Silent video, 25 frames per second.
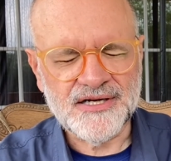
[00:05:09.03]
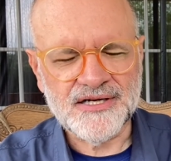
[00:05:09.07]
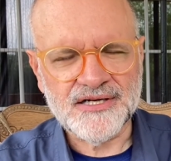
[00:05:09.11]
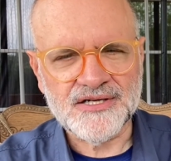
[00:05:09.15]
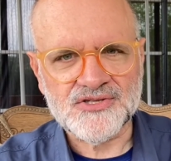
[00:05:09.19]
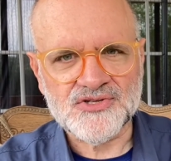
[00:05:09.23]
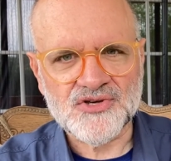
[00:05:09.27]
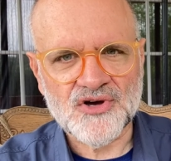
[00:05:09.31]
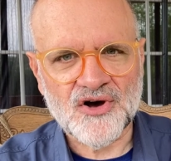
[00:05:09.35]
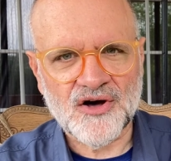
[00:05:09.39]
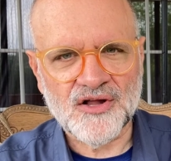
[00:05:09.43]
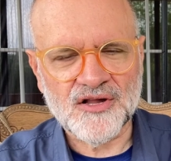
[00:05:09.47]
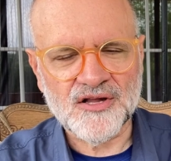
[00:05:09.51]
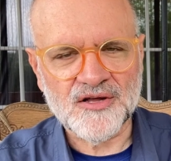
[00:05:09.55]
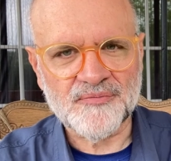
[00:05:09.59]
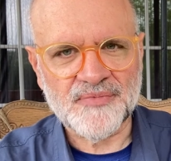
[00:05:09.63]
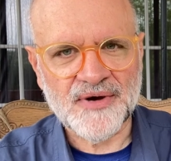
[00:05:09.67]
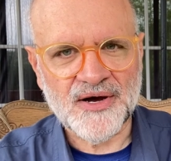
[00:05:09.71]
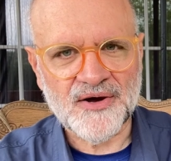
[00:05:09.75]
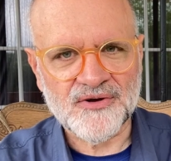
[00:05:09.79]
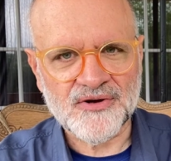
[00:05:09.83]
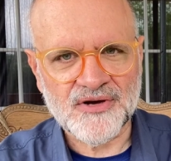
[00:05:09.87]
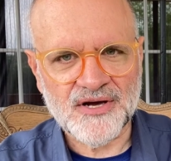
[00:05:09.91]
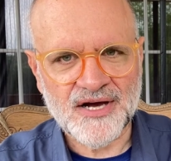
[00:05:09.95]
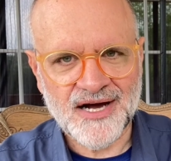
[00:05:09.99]
It's all
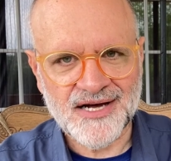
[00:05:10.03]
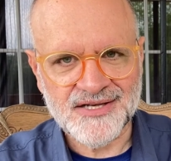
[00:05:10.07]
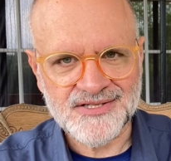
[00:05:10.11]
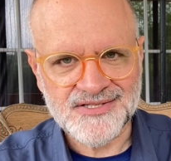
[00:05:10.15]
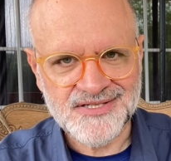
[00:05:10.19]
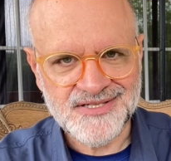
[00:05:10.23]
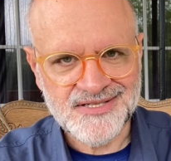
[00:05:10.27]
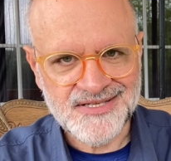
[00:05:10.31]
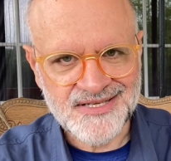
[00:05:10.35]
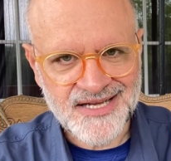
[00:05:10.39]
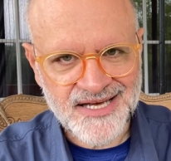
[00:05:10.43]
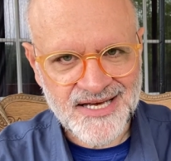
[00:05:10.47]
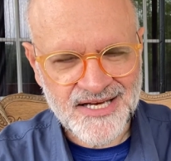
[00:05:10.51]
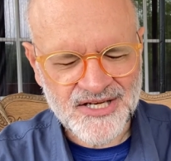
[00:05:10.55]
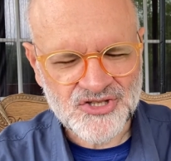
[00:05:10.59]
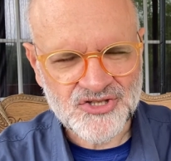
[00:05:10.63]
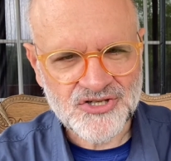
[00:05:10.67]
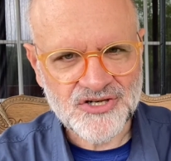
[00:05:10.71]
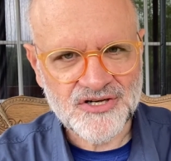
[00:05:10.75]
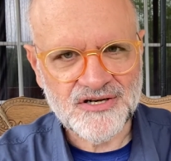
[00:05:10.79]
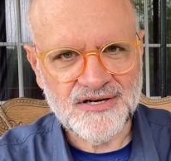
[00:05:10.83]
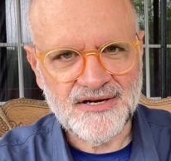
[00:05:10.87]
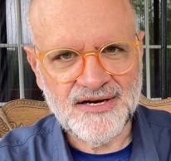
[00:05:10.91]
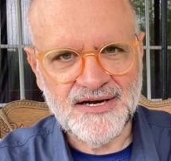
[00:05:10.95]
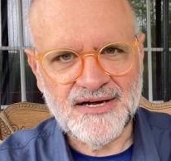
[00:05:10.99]
about God's
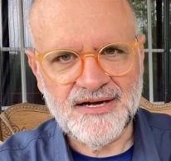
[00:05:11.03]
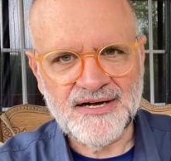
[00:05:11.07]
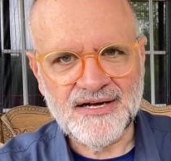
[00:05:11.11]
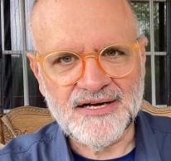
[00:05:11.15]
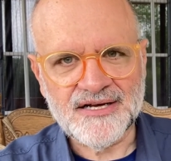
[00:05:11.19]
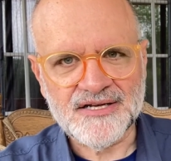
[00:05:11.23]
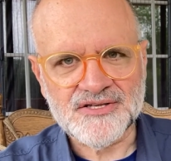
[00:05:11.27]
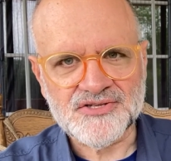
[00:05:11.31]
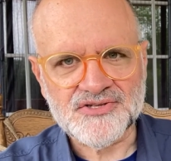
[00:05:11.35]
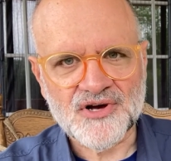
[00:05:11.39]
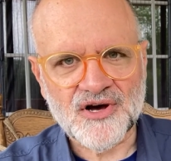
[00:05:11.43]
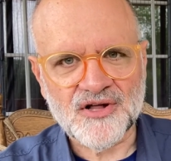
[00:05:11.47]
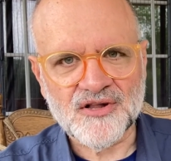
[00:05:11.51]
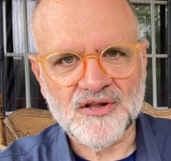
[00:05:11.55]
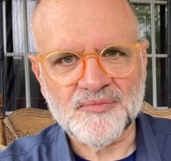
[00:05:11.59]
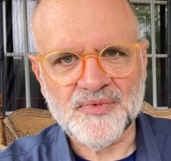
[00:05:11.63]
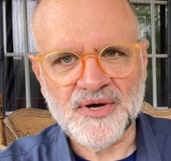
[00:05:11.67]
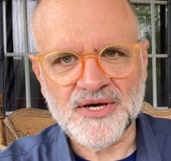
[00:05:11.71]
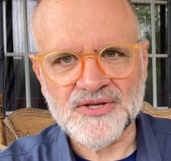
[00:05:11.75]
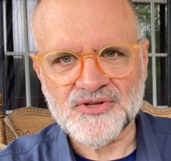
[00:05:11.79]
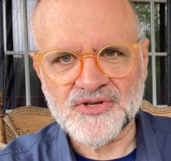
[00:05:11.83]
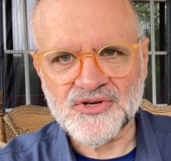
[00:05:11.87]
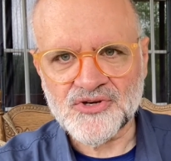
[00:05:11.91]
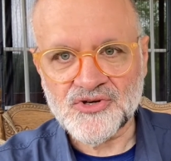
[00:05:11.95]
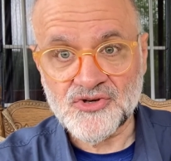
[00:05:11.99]
nature. It's all
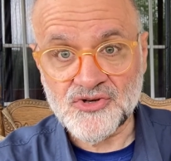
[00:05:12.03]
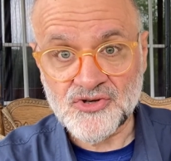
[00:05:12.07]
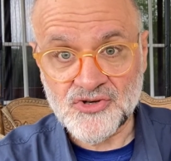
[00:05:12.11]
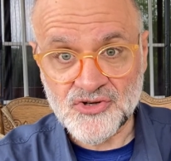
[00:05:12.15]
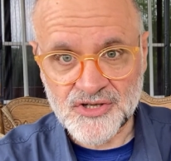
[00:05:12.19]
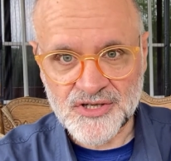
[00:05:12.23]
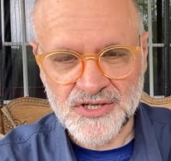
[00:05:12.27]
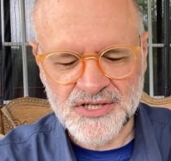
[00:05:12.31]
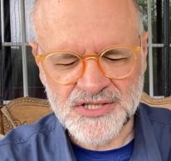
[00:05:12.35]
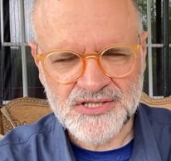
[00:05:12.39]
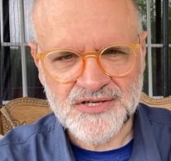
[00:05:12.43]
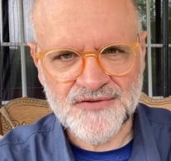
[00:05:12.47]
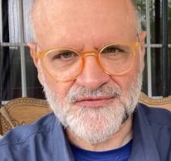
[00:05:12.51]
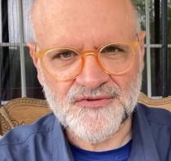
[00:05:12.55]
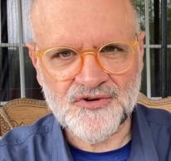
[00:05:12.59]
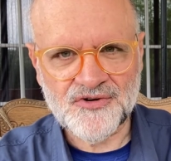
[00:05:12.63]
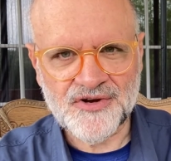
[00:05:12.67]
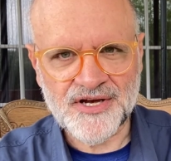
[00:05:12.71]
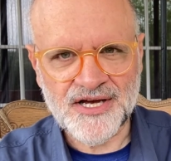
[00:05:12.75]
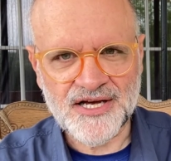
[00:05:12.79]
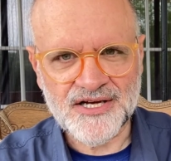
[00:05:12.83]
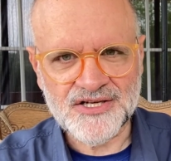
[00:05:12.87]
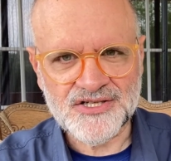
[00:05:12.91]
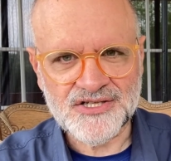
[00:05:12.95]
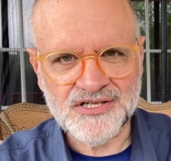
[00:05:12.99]
about the goodness of
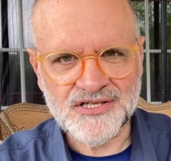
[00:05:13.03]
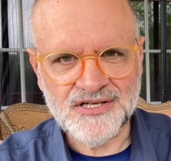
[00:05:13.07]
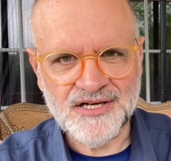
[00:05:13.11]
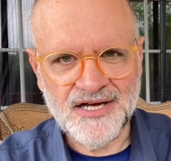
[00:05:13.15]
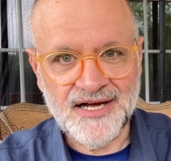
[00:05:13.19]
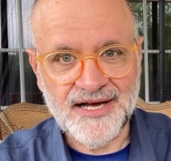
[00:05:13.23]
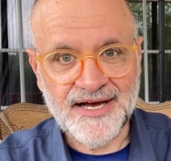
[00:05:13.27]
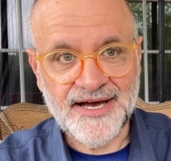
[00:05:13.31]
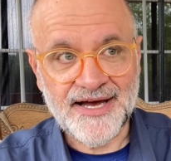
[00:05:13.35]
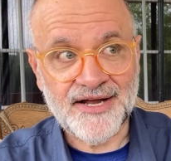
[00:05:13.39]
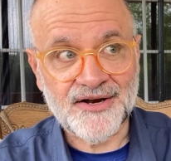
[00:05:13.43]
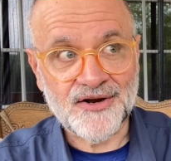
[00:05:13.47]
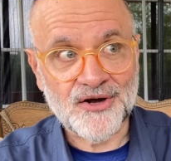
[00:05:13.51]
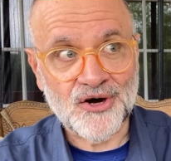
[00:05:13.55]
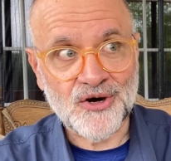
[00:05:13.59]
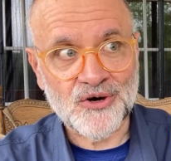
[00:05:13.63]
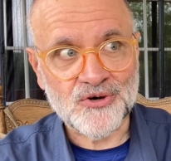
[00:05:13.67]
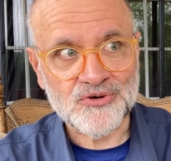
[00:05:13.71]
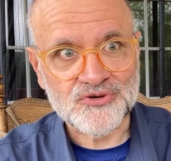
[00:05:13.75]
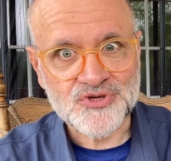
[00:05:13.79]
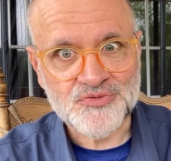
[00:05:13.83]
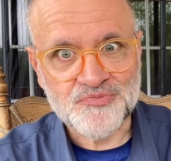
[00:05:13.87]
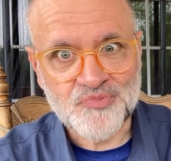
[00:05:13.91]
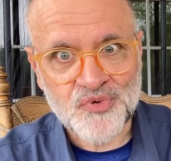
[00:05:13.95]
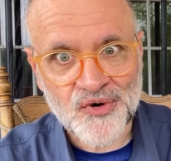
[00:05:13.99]
creation. And,
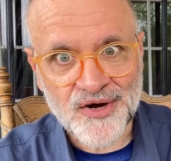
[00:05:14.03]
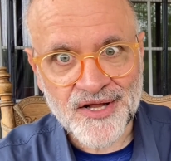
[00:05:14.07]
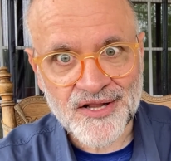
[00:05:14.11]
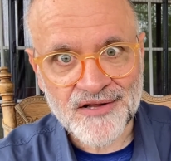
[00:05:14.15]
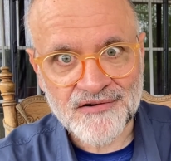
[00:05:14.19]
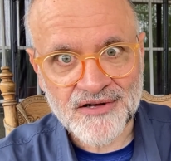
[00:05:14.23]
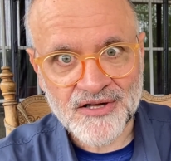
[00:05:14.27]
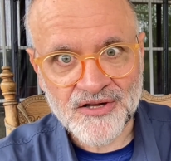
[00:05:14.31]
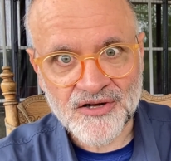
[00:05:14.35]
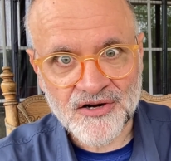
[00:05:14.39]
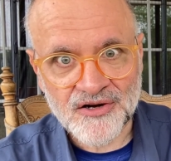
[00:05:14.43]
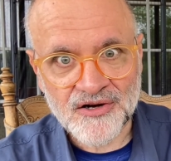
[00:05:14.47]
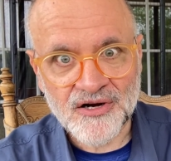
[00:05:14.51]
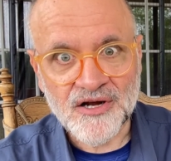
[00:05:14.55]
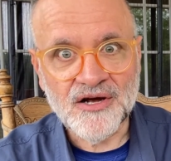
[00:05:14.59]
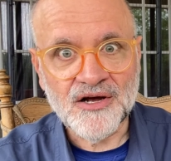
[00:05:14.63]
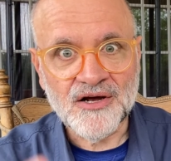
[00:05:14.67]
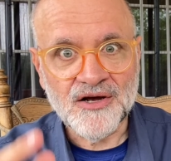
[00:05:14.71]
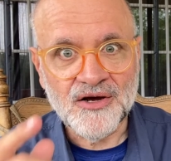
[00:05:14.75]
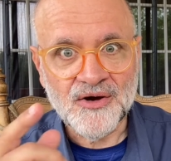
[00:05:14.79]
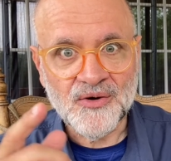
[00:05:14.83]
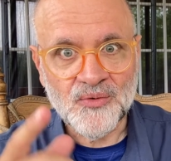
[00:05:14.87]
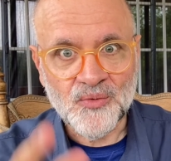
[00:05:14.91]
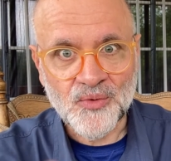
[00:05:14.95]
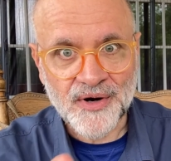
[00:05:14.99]
oh, spoiler alert,
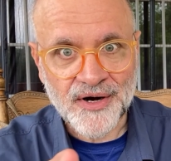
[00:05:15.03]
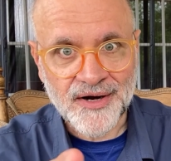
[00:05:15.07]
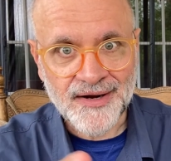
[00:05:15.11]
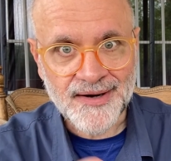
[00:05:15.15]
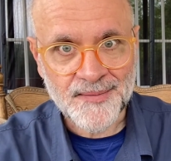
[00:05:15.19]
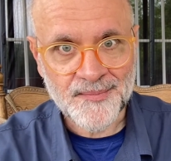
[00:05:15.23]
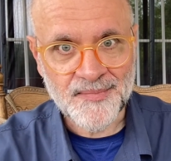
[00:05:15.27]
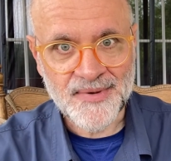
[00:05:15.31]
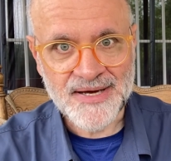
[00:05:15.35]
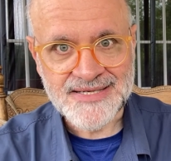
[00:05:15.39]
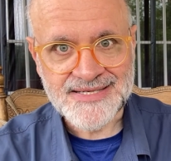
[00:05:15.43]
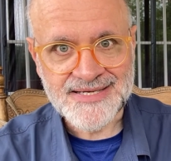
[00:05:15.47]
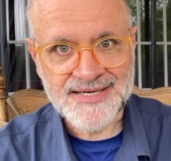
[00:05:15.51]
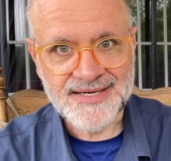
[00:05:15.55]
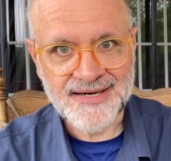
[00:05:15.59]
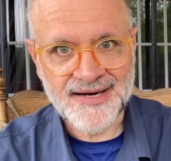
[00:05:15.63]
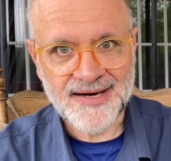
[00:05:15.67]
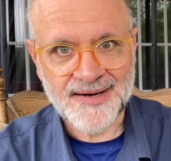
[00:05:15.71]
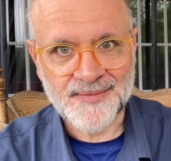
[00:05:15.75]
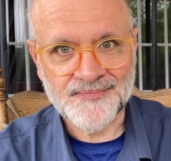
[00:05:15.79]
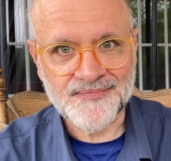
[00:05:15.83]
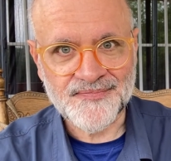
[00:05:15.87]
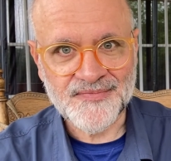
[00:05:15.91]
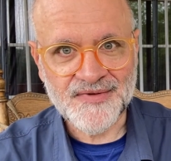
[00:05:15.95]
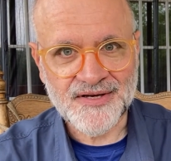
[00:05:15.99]
we're going to mess it
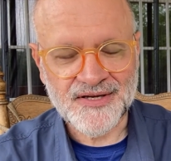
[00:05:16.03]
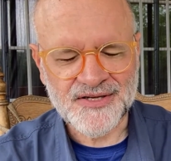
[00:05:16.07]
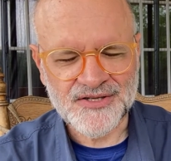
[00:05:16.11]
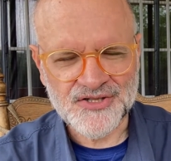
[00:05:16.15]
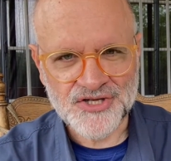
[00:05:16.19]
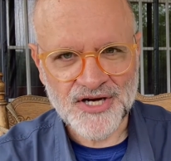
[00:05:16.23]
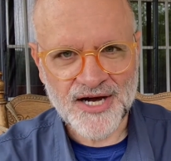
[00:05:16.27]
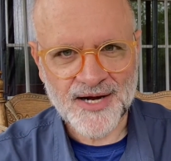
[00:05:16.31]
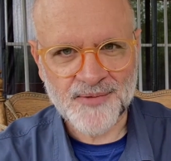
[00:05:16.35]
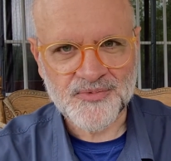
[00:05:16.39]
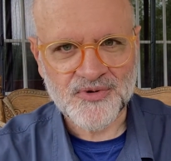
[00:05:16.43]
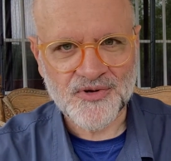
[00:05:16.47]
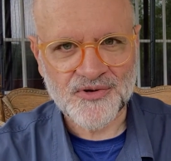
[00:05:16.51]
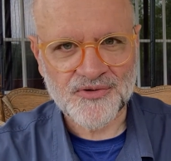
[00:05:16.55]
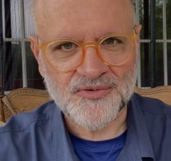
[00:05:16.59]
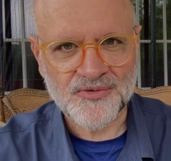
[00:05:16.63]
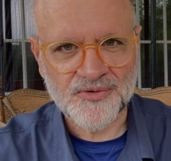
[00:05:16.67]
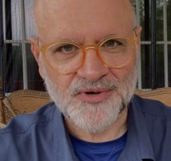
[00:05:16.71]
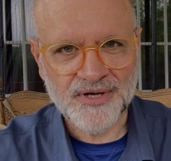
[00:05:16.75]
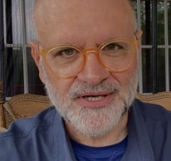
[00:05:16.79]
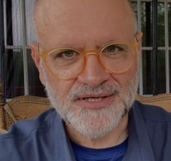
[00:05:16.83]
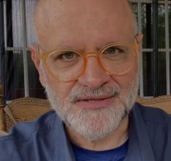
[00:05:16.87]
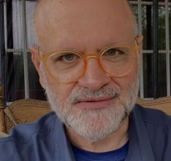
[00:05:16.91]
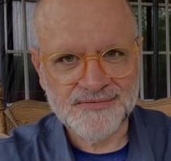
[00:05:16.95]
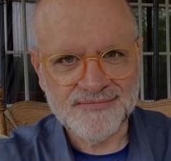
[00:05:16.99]
up in chapter
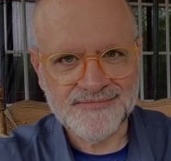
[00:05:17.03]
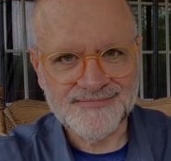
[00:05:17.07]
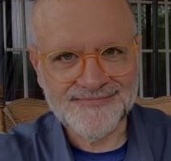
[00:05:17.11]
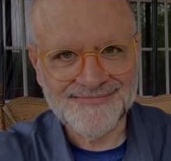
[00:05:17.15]
3.